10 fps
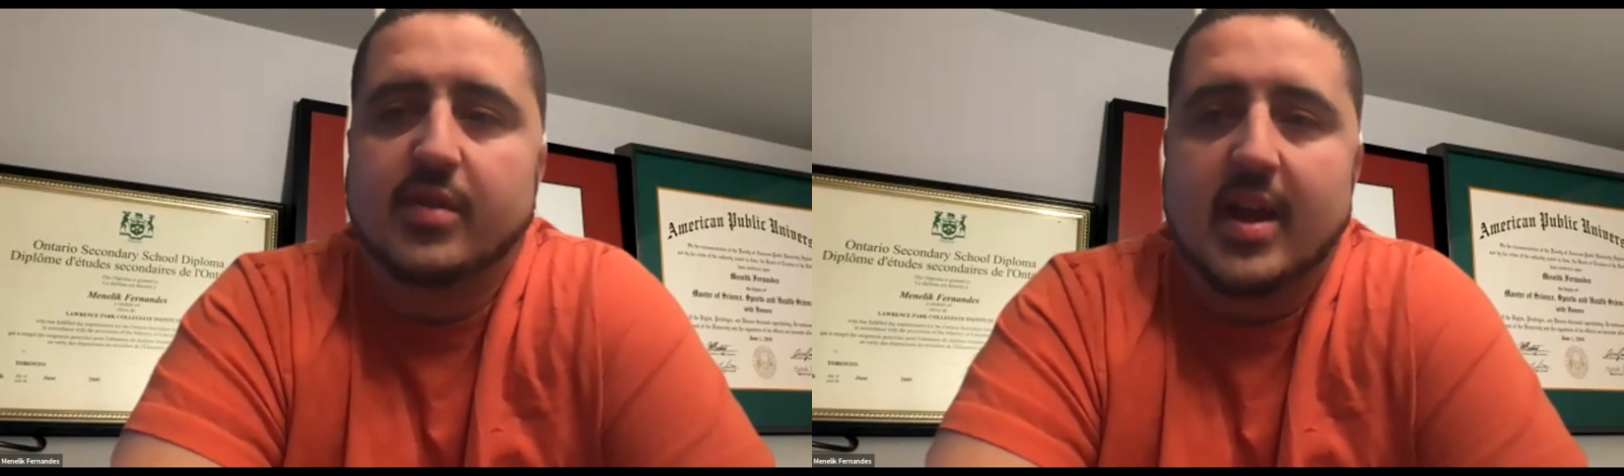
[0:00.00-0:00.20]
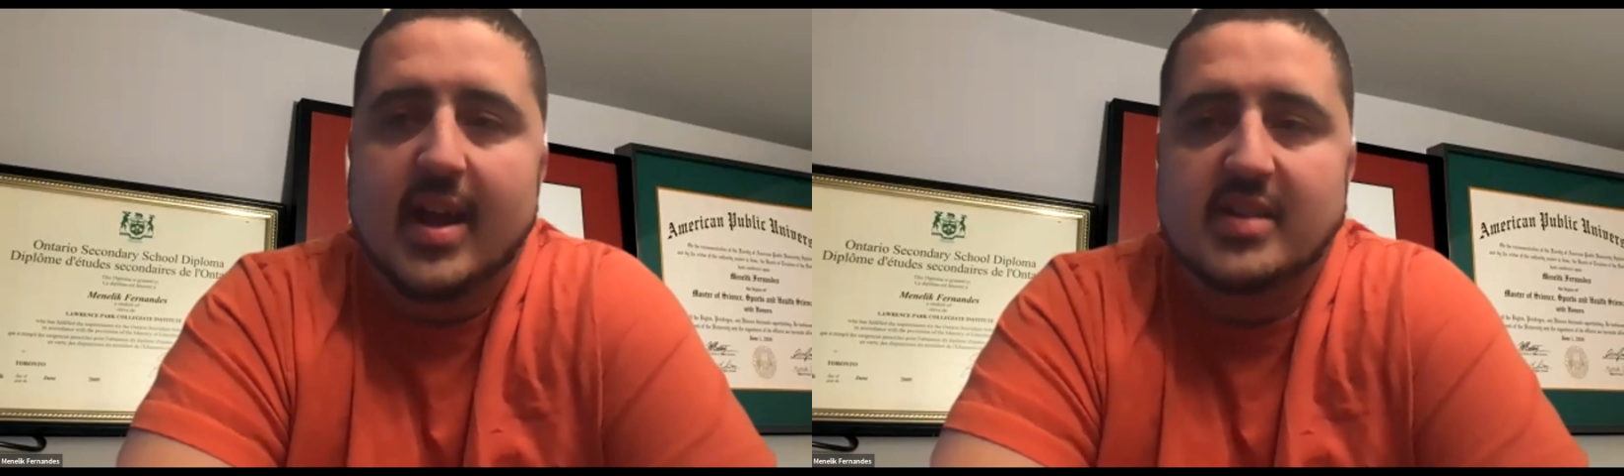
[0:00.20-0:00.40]

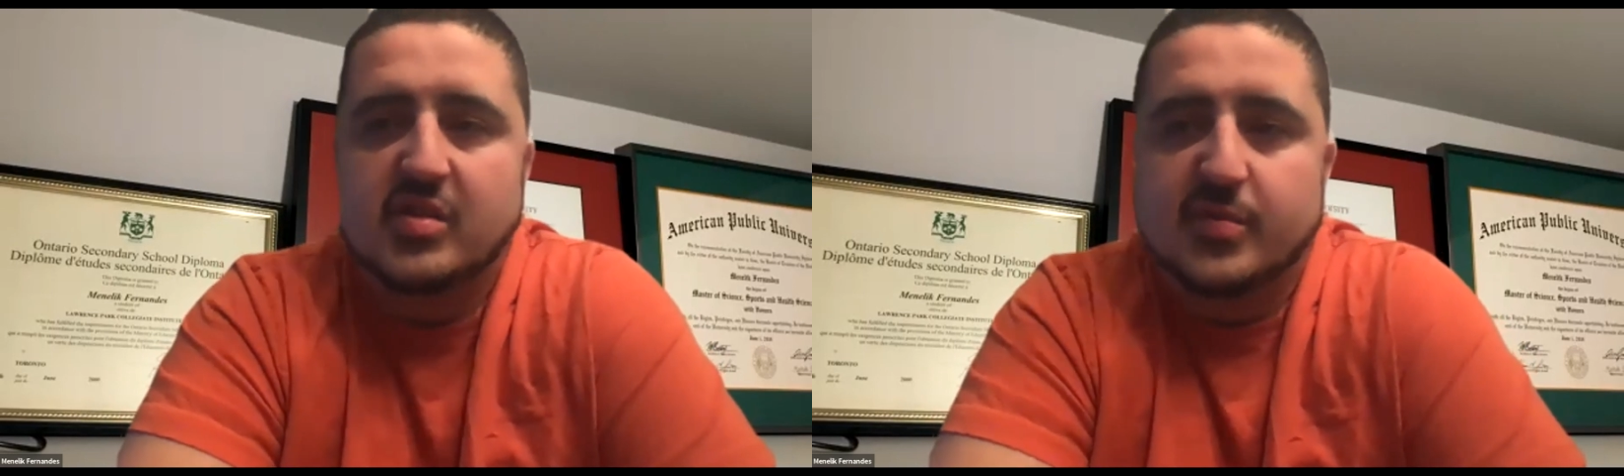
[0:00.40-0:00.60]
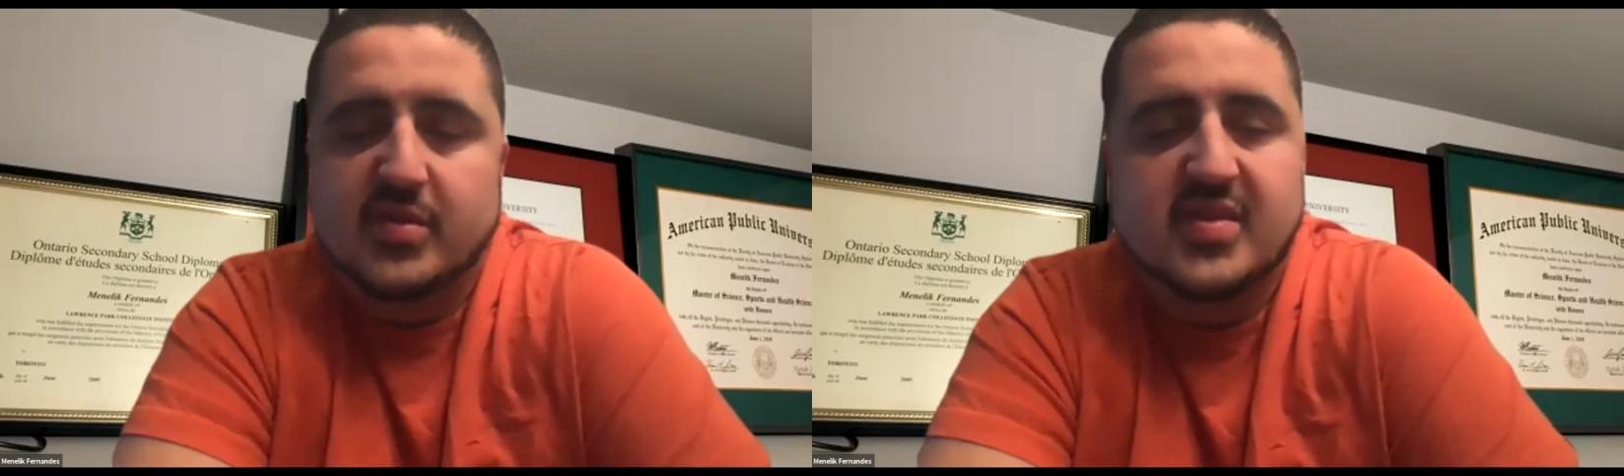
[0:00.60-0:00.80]
I asked
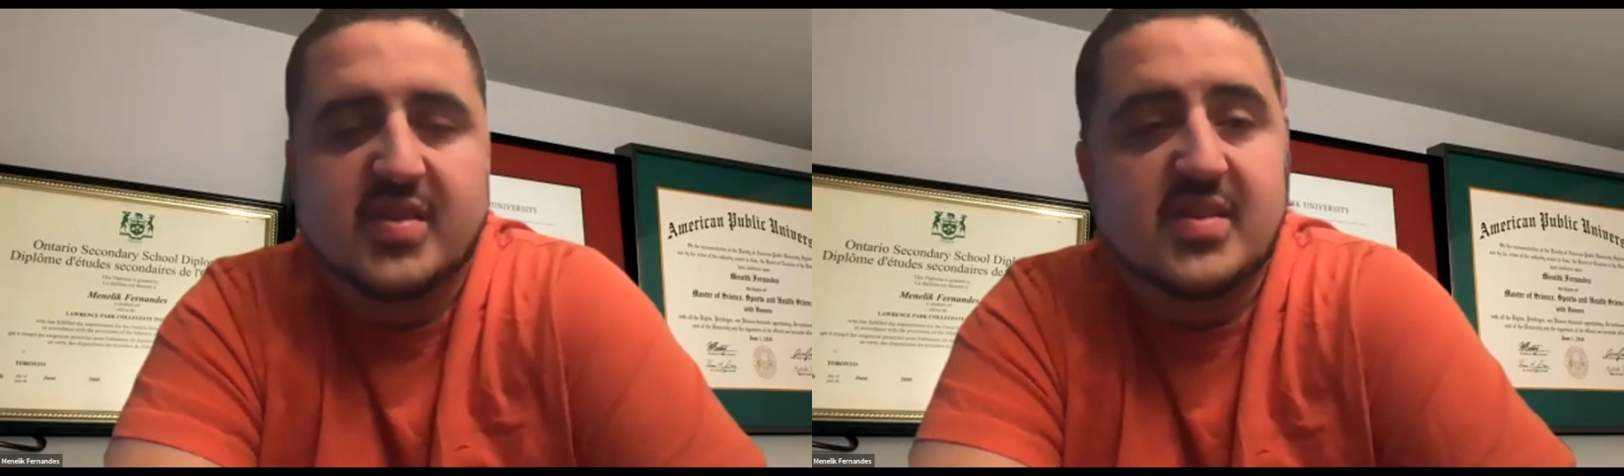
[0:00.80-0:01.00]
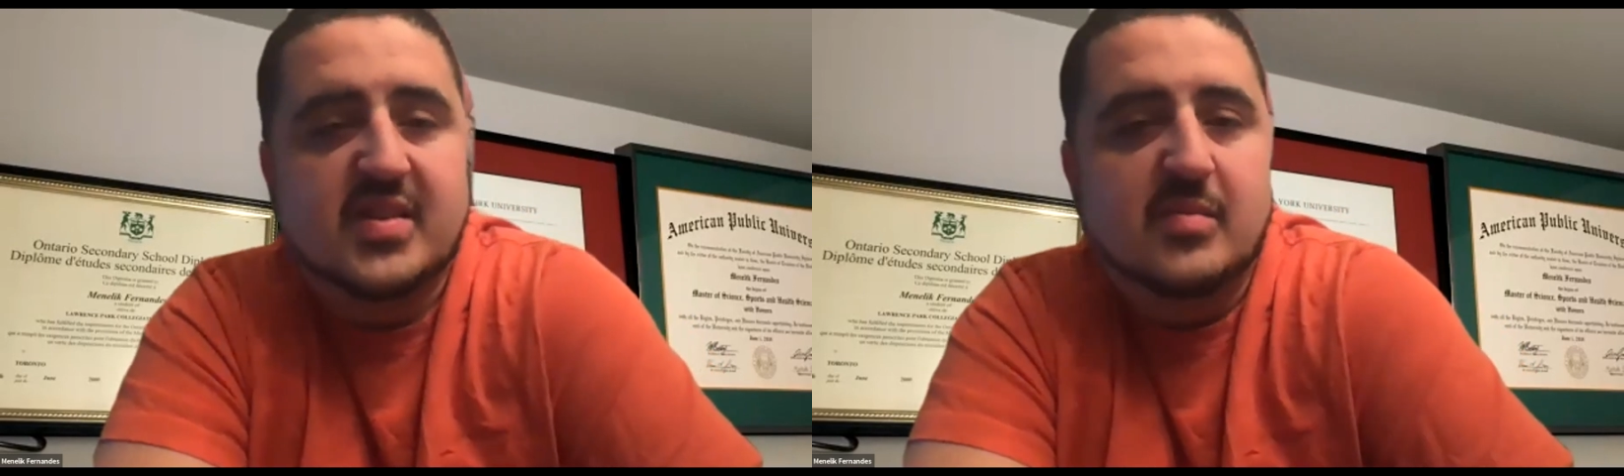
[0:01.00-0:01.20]
you for
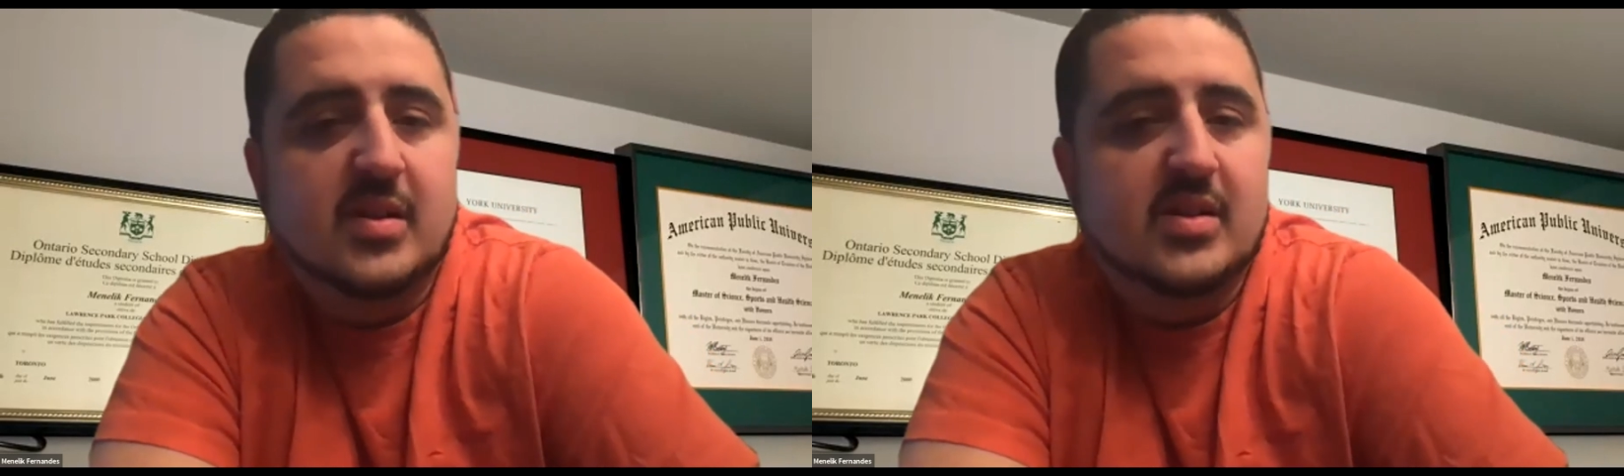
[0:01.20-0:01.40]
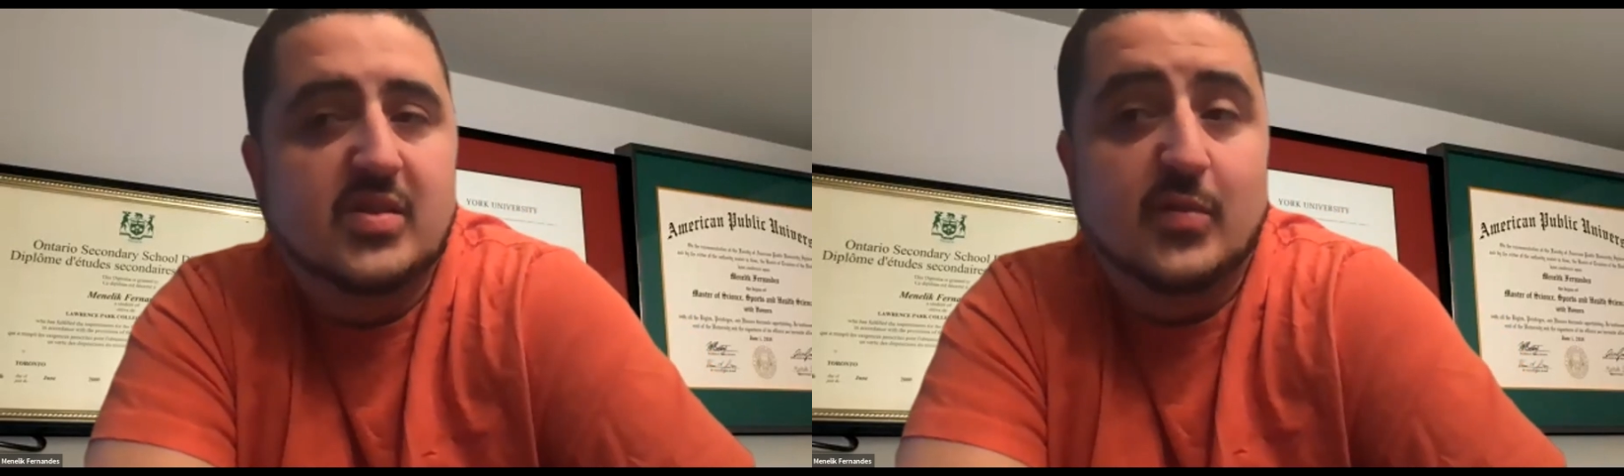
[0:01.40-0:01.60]
60 minutes.